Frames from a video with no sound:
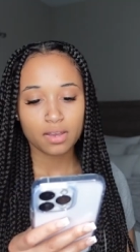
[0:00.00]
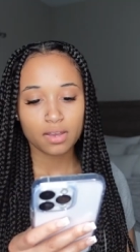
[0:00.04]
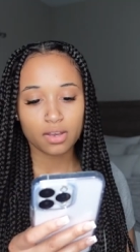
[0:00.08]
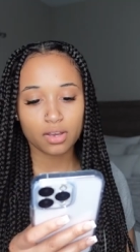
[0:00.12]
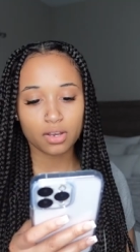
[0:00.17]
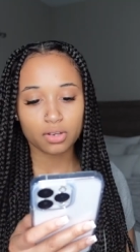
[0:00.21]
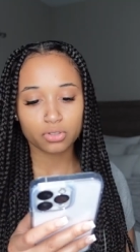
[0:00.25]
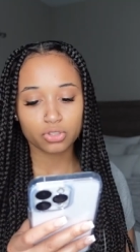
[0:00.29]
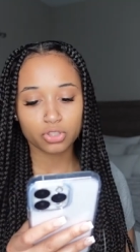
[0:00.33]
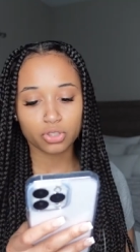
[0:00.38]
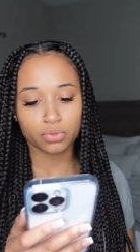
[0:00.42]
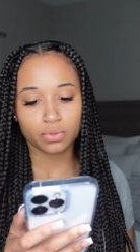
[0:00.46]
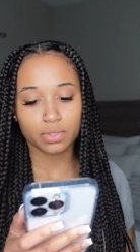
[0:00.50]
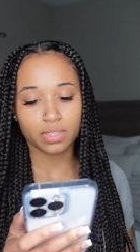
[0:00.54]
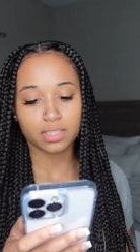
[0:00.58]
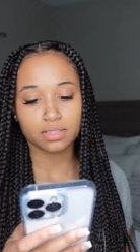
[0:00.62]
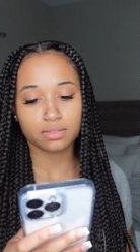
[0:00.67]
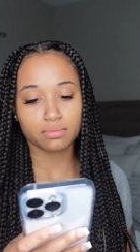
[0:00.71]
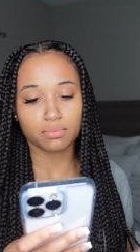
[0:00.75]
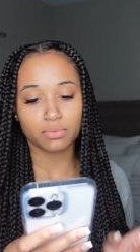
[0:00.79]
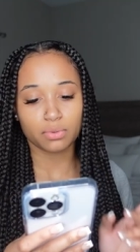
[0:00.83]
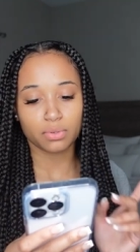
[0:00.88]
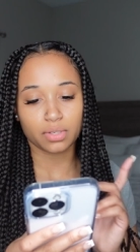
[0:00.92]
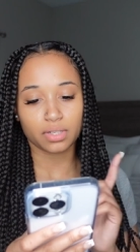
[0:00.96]
oh shoot, it is
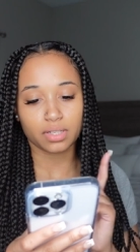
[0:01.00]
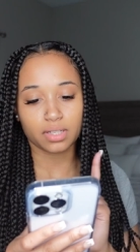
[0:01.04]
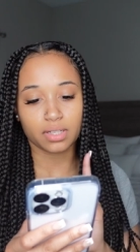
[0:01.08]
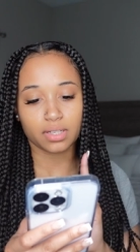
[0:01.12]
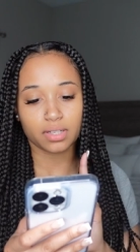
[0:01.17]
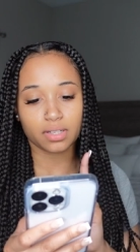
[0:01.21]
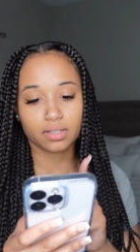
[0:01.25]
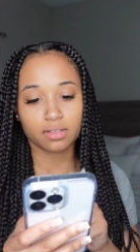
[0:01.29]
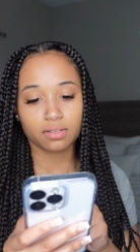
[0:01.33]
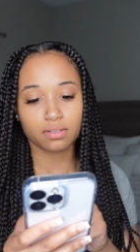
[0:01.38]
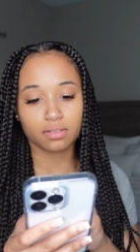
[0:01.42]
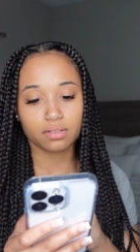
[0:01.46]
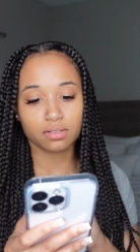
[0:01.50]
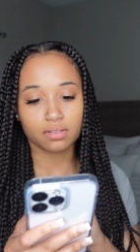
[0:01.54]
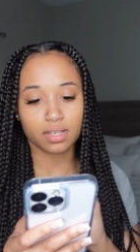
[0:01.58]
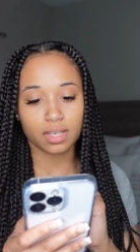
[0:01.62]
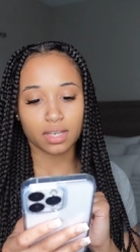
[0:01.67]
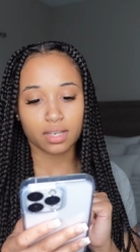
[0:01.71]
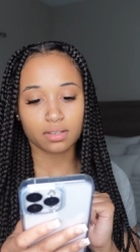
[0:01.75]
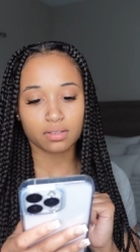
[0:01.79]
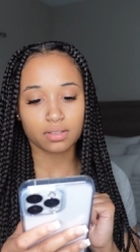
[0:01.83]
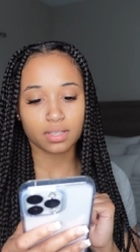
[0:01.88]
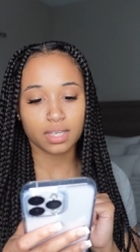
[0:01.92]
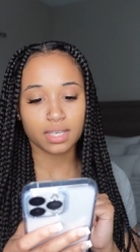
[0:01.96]
more in here. Okay,
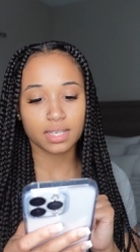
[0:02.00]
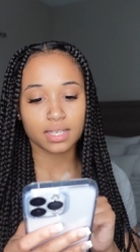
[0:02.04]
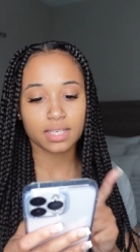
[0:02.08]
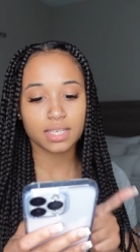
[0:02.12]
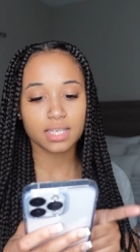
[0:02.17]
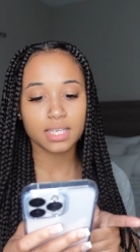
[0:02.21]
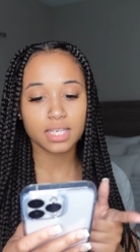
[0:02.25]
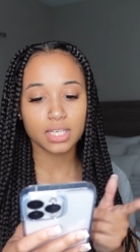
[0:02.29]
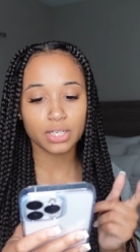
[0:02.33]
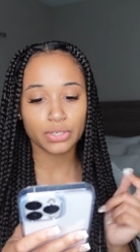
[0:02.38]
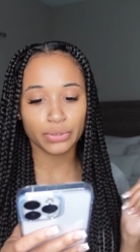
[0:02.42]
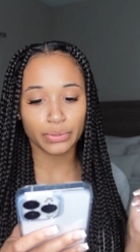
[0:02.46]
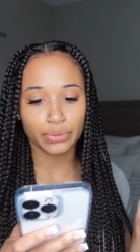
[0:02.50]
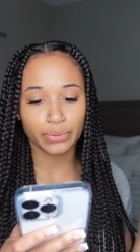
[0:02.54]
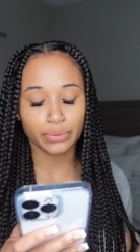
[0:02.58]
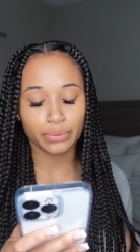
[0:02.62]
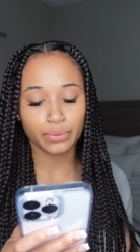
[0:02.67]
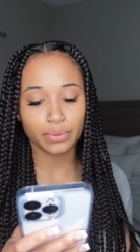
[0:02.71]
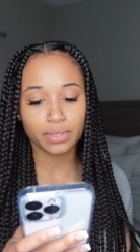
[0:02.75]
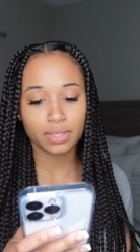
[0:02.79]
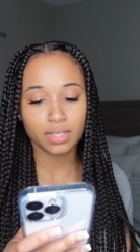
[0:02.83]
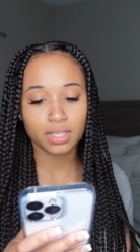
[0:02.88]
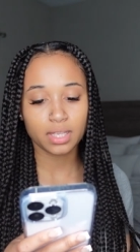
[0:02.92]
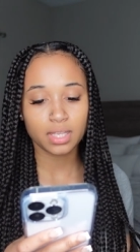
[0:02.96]
and Keynote
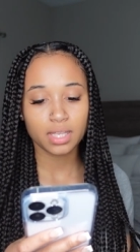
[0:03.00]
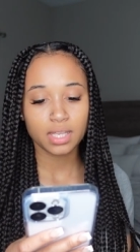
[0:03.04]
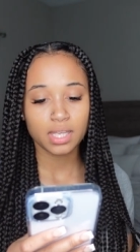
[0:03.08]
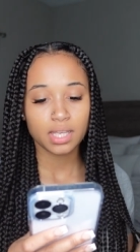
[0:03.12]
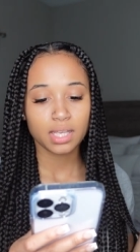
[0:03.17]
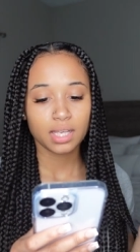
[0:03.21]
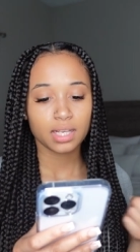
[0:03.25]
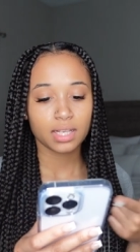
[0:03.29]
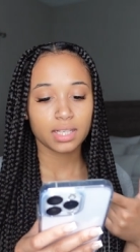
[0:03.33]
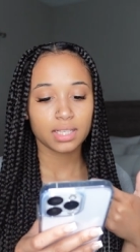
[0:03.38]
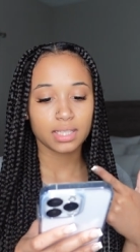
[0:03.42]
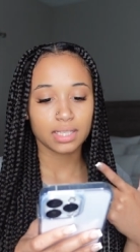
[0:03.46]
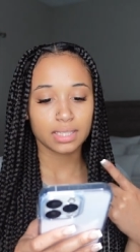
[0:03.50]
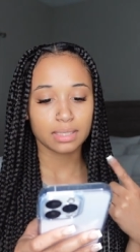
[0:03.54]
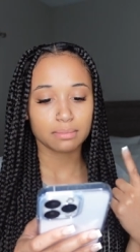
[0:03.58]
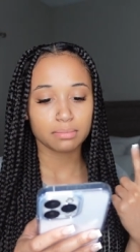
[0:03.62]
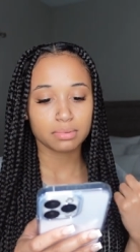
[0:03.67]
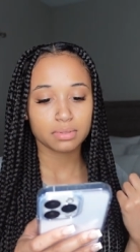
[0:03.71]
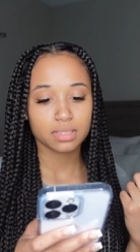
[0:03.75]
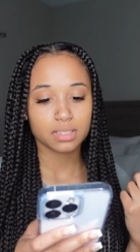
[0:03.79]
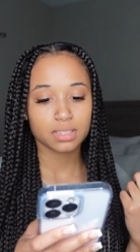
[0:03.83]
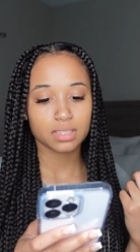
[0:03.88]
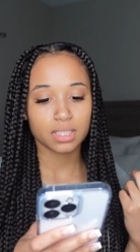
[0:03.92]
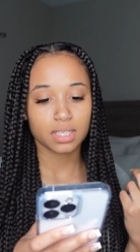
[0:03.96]

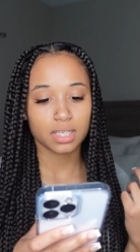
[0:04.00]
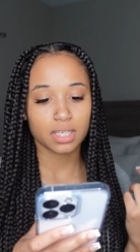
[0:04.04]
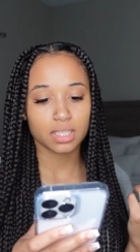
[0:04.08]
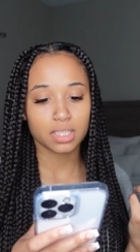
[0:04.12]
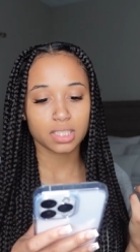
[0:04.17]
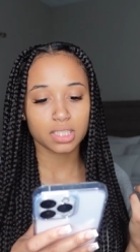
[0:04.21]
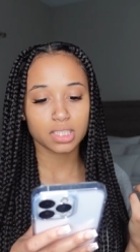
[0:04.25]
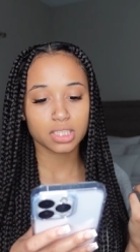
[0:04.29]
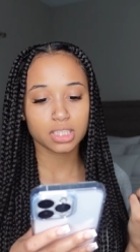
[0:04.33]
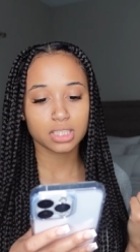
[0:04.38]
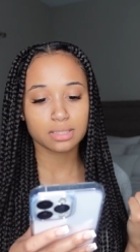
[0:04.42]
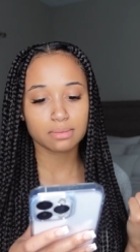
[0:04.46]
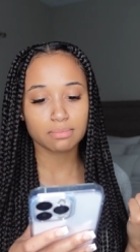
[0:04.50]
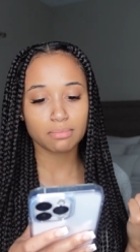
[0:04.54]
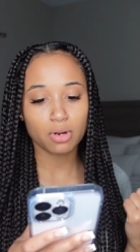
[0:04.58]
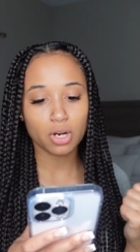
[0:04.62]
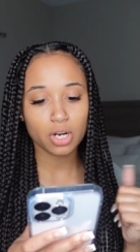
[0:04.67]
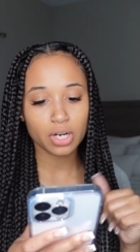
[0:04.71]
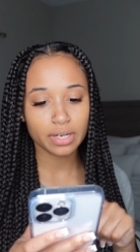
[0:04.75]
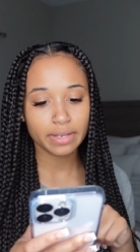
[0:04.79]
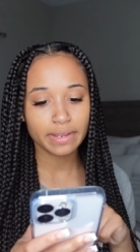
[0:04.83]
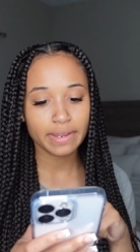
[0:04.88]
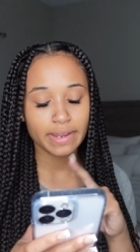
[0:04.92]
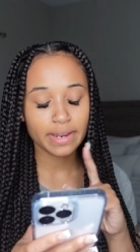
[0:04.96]
clips and
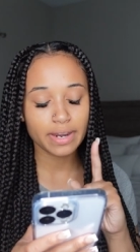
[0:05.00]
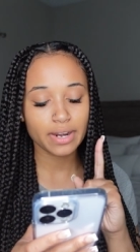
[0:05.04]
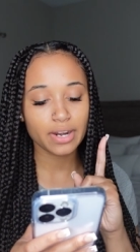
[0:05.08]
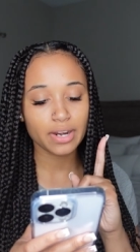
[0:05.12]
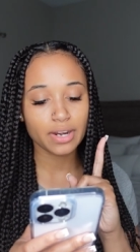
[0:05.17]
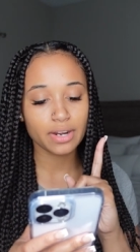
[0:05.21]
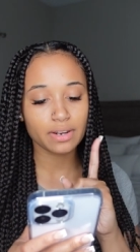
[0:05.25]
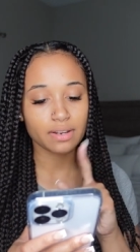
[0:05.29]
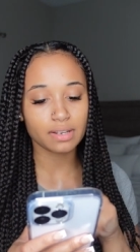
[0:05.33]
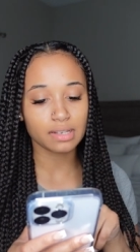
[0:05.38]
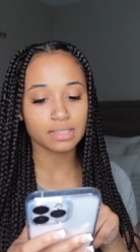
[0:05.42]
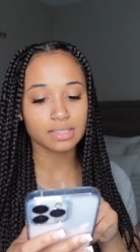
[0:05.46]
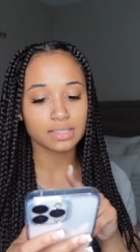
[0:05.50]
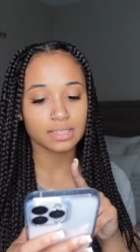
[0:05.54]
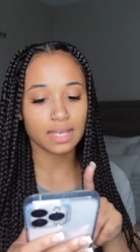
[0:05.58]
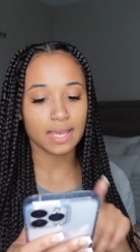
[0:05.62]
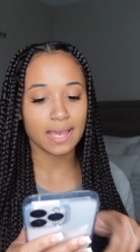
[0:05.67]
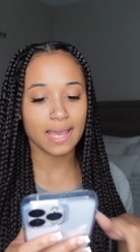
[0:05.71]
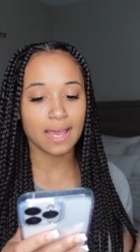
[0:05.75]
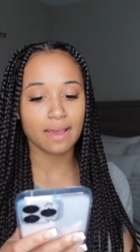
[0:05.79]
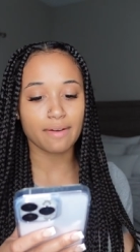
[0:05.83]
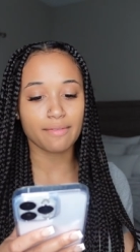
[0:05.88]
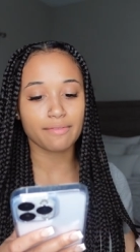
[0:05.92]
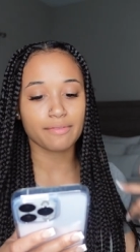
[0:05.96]
smart care is an
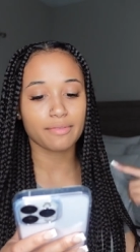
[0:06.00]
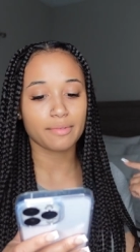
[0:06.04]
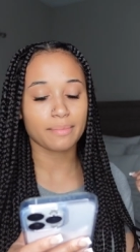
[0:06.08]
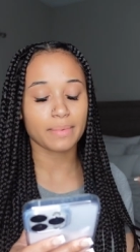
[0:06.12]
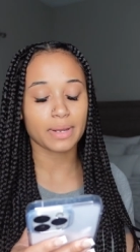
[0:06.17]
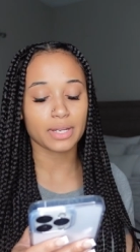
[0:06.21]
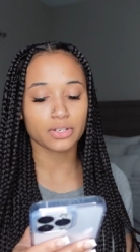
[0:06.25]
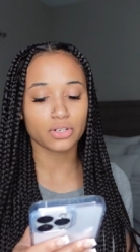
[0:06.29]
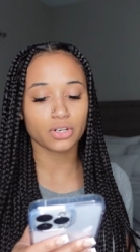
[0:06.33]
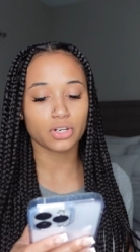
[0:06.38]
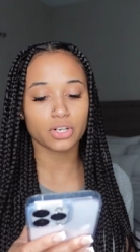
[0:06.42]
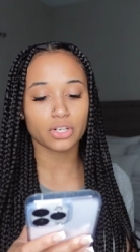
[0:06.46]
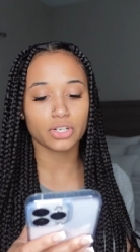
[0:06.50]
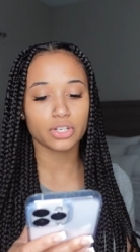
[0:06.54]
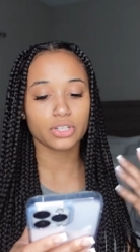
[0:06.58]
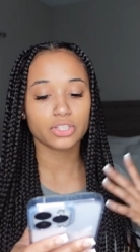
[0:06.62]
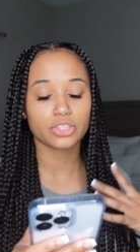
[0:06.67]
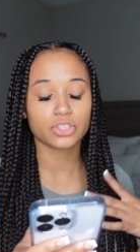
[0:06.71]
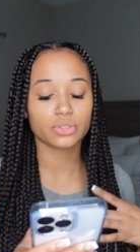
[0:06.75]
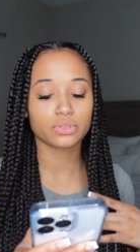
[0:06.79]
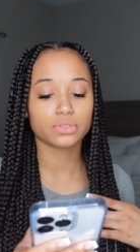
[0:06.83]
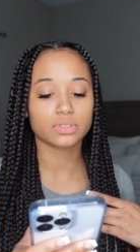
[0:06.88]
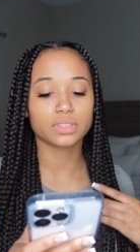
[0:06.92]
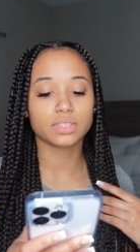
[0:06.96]
app for my daughter she
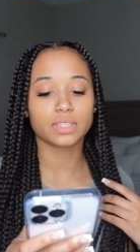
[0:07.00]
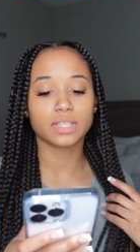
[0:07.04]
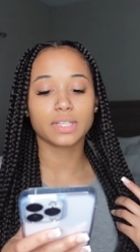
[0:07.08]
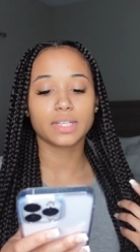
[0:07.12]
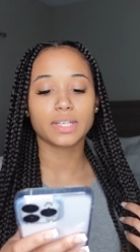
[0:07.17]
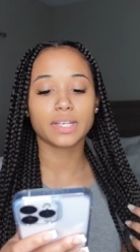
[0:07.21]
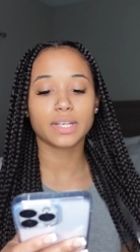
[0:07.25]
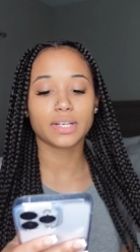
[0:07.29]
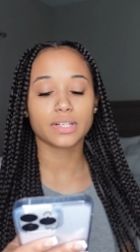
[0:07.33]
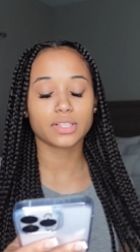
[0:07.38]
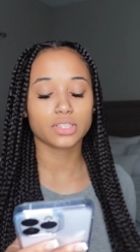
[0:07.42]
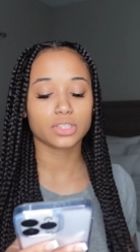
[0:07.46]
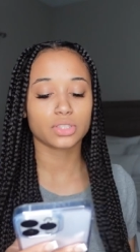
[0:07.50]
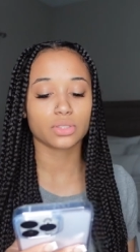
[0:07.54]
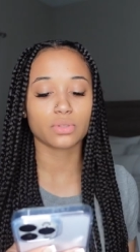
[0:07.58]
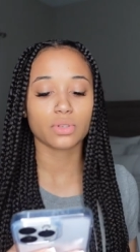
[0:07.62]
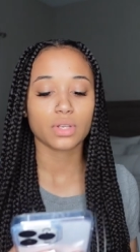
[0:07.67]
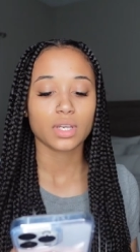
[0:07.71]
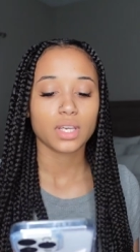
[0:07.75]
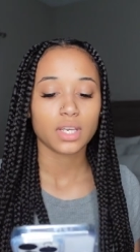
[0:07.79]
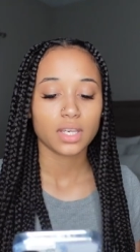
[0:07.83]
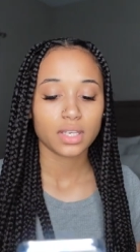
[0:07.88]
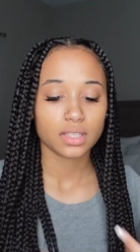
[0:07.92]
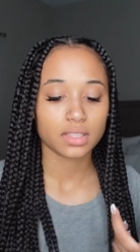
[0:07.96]
goes to daycare so
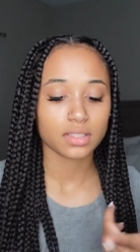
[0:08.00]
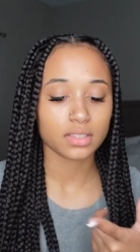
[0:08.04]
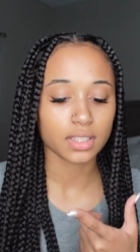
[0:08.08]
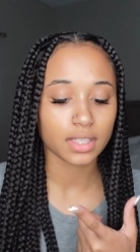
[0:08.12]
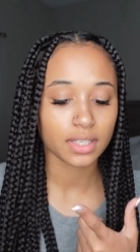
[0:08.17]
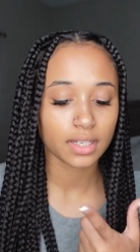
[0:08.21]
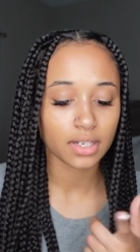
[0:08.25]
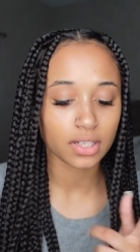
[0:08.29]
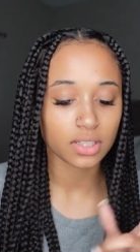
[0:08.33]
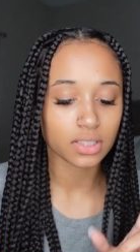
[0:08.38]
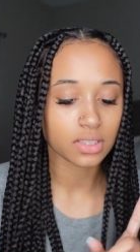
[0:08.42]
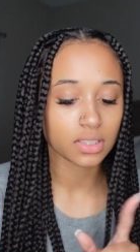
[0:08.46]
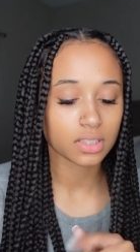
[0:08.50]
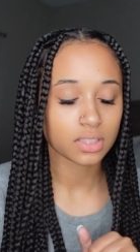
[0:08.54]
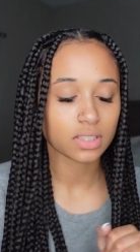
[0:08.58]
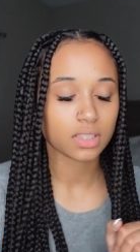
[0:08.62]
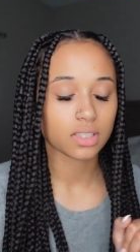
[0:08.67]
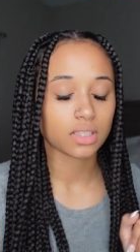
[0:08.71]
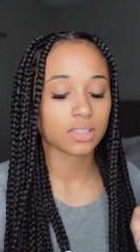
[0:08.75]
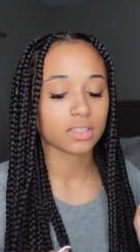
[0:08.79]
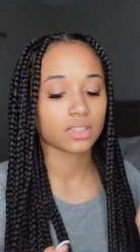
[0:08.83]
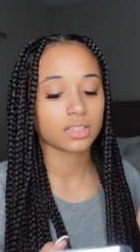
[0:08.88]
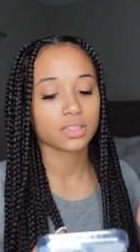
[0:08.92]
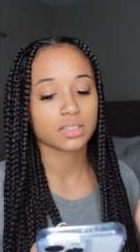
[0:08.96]
daycare sends
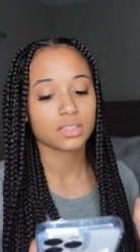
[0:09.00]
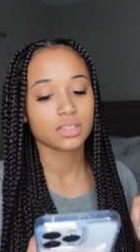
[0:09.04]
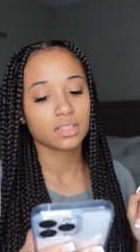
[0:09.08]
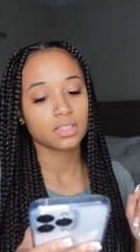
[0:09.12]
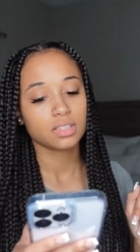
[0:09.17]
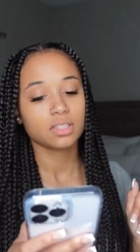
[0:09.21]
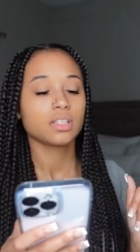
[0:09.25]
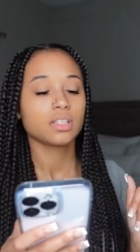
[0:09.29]
us